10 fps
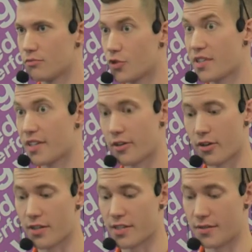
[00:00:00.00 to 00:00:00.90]
translating our
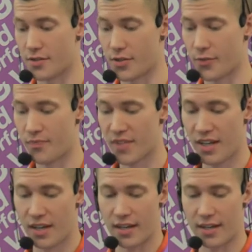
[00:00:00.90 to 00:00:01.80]
content. So,
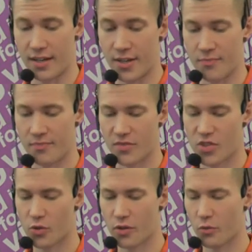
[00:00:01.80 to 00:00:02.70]
um,
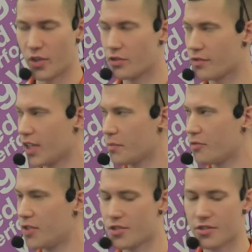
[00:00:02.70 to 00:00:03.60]
so we developed a
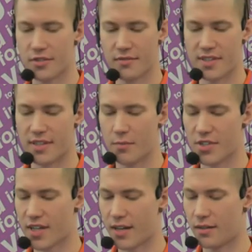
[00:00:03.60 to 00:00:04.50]
feature. It's an
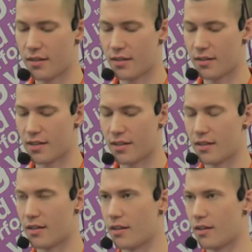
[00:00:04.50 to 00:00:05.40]
image catalog
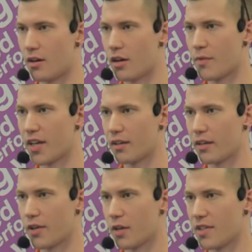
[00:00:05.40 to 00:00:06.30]
that uh,
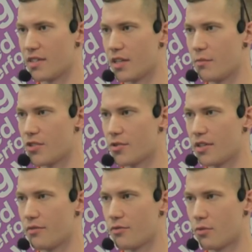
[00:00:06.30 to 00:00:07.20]
automatically recommends
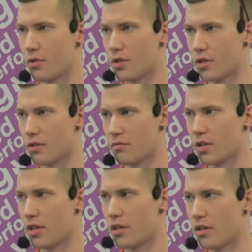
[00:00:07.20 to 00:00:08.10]
imagery for
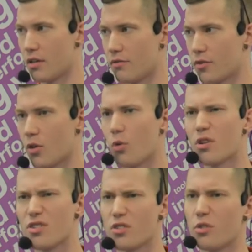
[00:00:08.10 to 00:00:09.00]
uh, for a
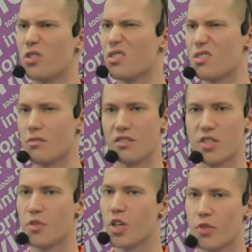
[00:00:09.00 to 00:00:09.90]
course. So you can
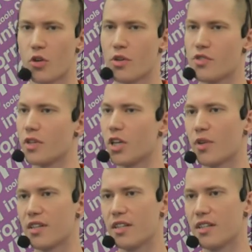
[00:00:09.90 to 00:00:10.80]
spin up a course really
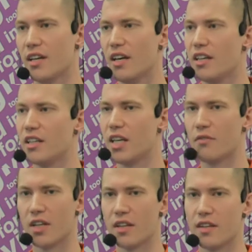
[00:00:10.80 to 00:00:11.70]
quickly. You
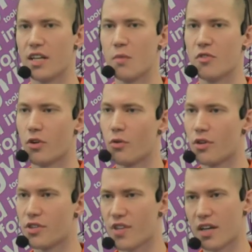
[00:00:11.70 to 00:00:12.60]
give it the name of the
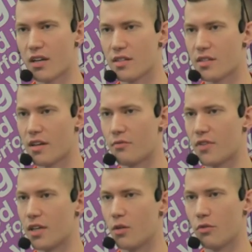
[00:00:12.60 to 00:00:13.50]
course, that kind of stuff,
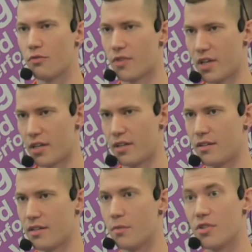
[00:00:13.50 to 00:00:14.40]
and it will
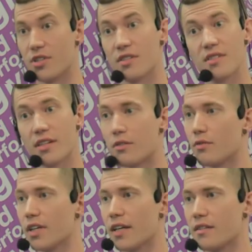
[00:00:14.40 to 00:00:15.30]
find images that are
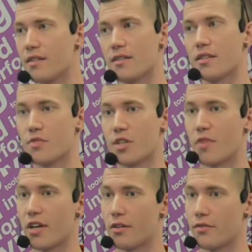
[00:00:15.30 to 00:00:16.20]
related to the subject
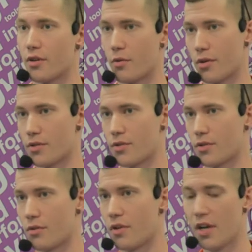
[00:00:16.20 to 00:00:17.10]
matter of your course.
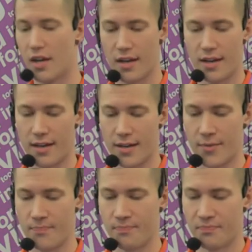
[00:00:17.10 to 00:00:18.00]
So,
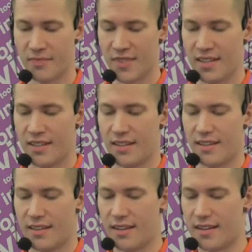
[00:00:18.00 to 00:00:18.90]
um,
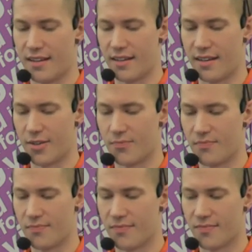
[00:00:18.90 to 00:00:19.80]
the
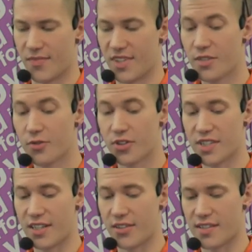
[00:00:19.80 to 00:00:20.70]
the
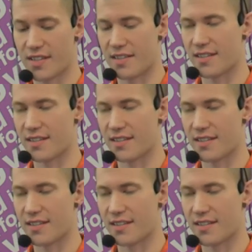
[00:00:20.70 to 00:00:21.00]
difficulty here is that